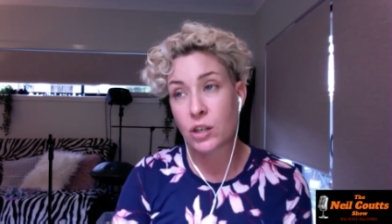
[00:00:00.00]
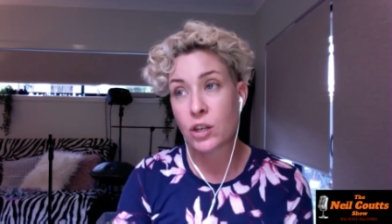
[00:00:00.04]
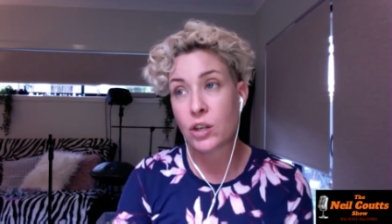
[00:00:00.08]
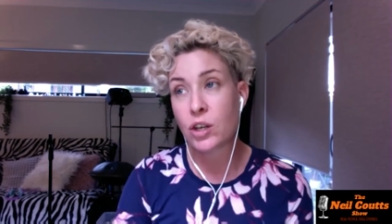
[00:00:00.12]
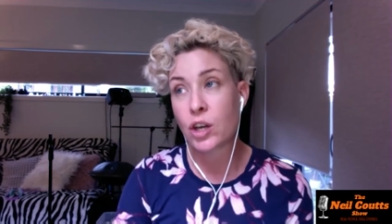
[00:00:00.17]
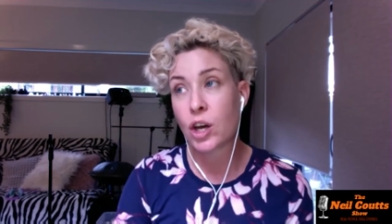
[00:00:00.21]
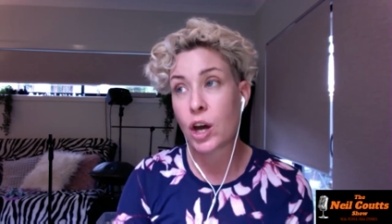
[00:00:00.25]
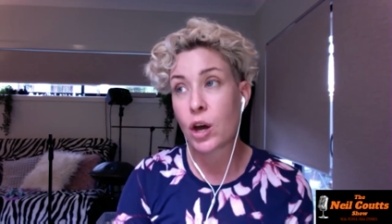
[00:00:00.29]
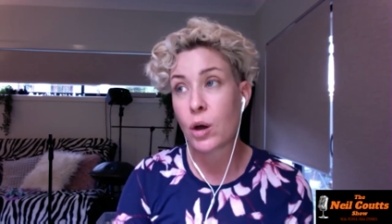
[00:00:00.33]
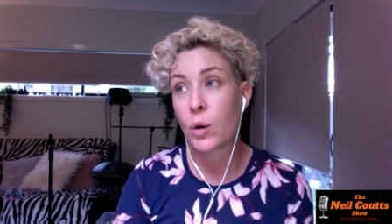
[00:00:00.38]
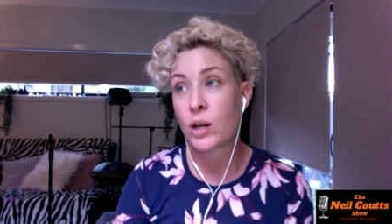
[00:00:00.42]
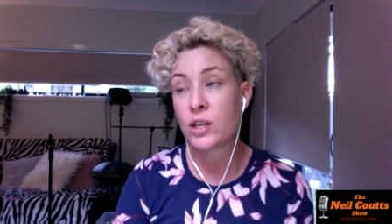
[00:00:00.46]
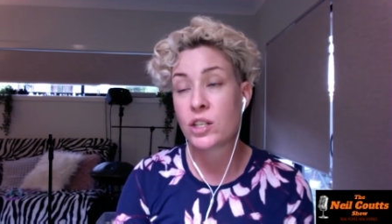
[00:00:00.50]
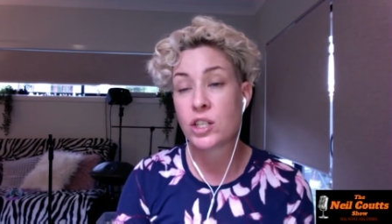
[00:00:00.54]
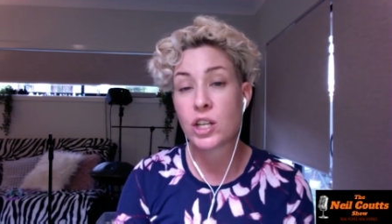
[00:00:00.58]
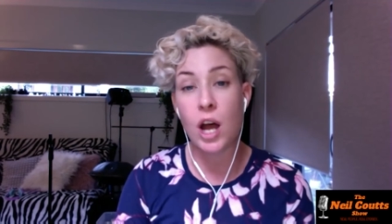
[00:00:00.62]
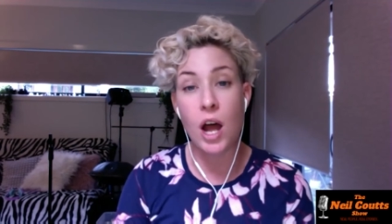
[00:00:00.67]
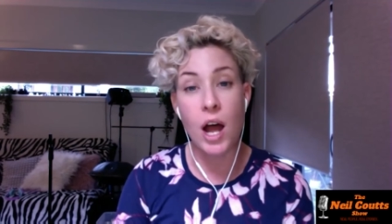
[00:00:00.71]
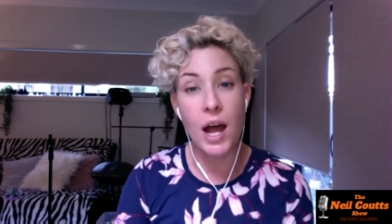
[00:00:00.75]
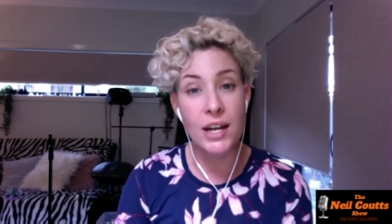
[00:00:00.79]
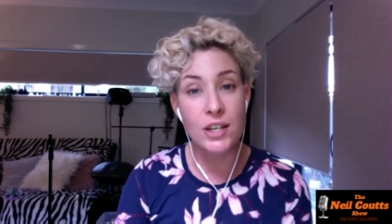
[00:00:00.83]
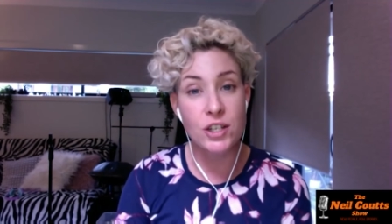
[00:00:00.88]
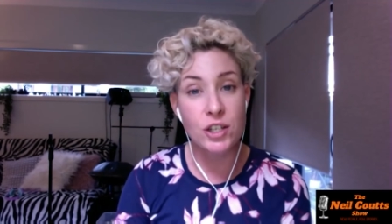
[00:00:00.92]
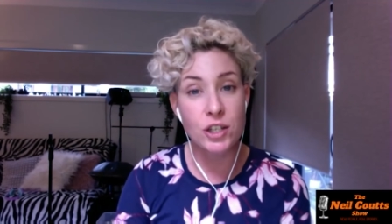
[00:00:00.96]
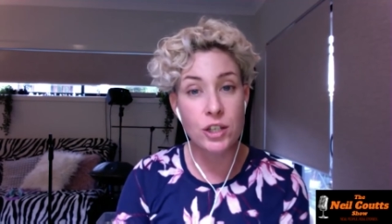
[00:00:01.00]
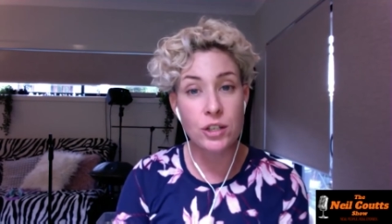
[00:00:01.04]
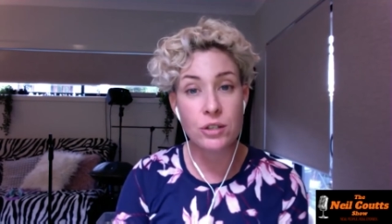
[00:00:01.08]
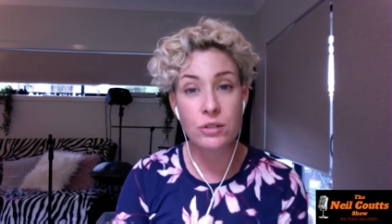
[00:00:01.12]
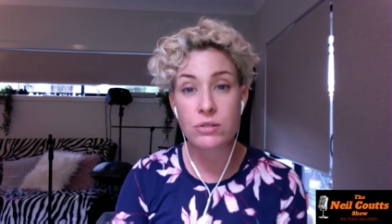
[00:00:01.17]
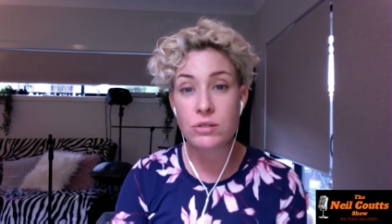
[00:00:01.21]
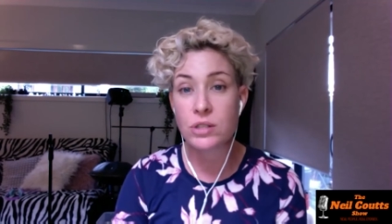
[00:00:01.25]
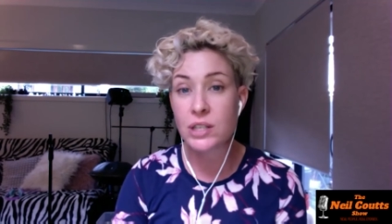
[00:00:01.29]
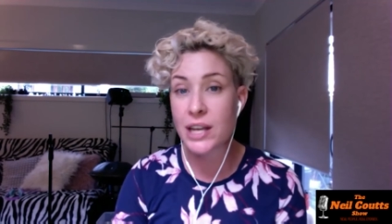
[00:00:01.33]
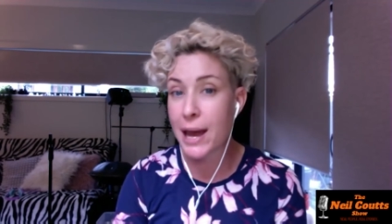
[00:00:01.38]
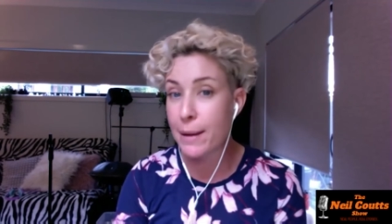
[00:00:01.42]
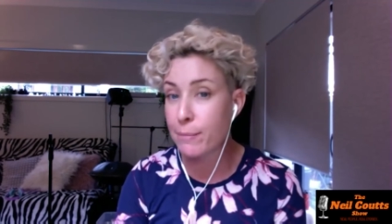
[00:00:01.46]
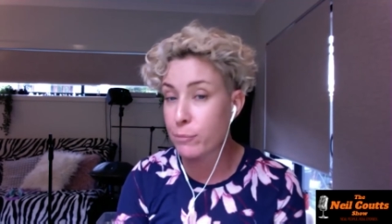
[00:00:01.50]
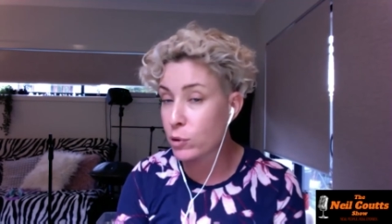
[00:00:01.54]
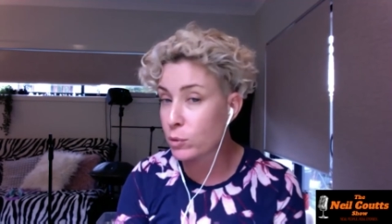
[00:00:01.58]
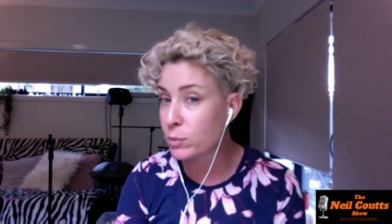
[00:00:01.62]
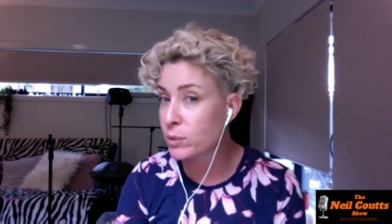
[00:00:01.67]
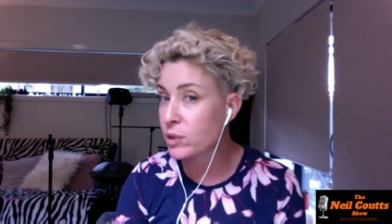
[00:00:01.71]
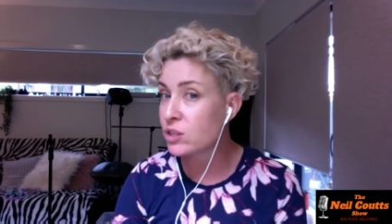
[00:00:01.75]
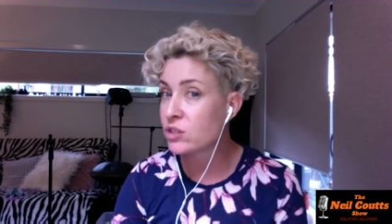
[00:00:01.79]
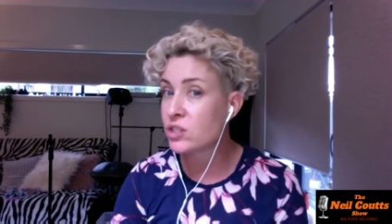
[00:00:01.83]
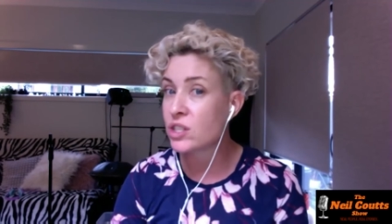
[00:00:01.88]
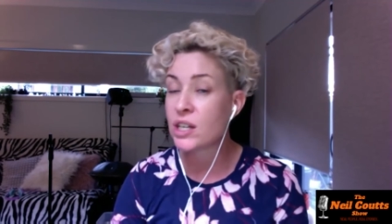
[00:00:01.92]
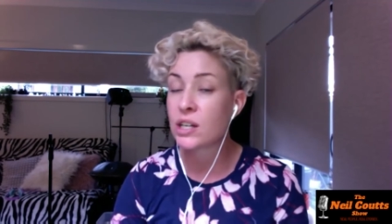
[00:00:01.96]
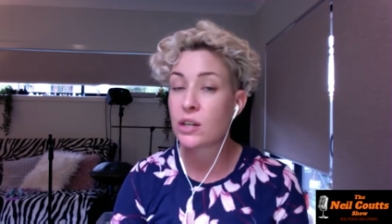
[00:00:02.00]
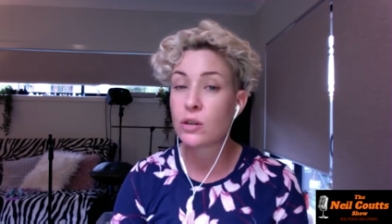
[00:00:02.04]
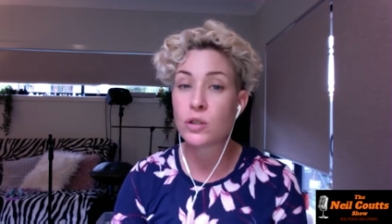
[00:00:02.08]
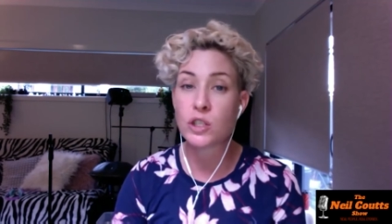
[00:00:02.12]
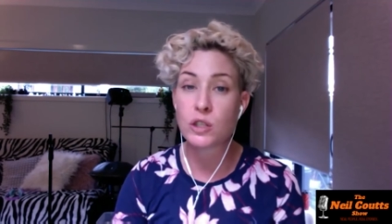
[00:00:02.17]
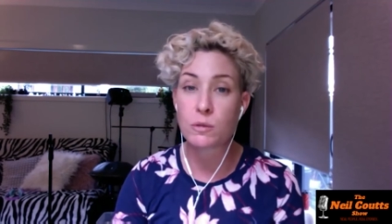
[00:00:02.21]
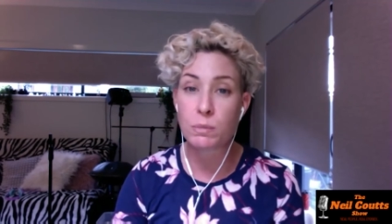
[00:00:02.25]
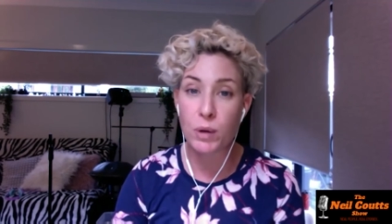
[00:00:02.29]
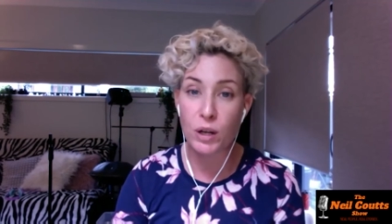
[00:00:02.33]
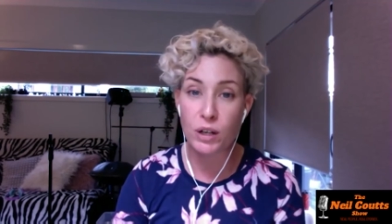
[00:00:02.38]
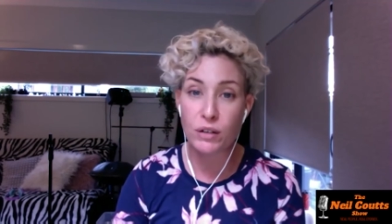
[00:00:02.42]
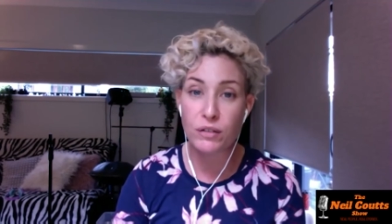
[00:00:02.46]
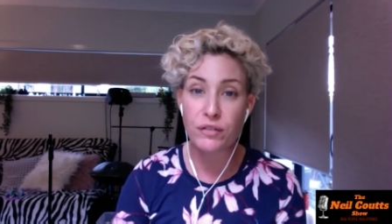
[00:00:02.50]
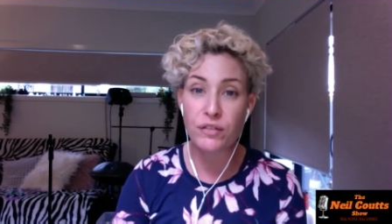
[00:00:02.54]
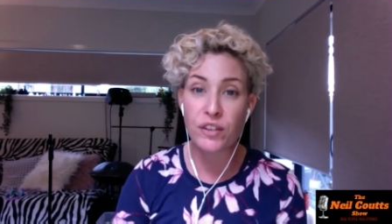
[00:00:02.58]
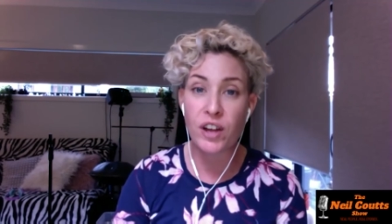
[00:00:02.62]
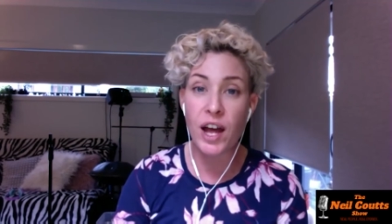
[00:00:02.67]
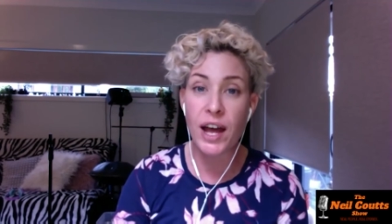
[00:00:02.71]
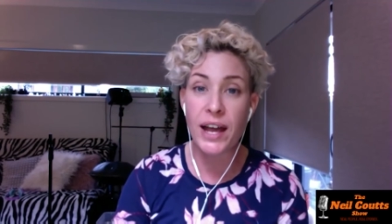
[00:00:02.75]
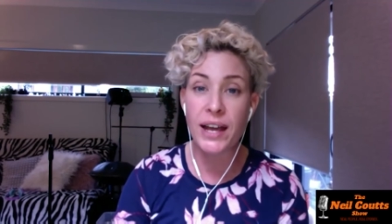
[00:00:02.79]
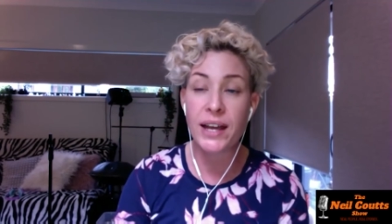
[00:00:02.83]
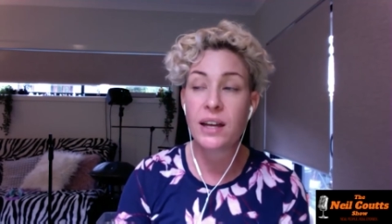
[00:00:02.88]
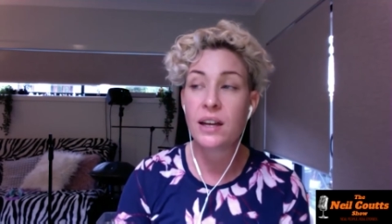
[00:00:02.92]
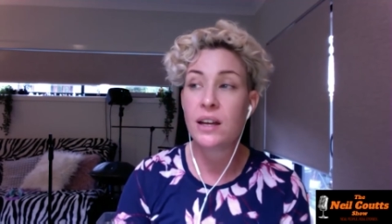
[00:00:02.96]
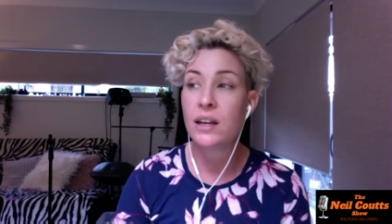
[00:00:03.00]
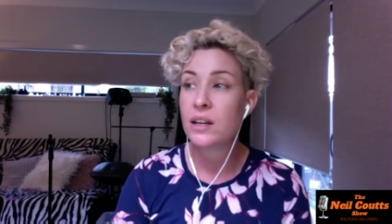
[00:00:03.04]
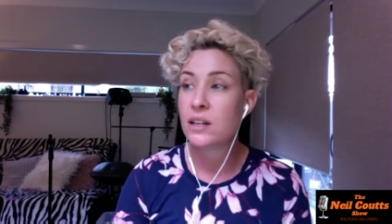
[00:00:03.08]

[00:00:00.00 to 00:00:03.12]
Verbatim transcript: you can go onto iTunes, Apple Music or Spotify.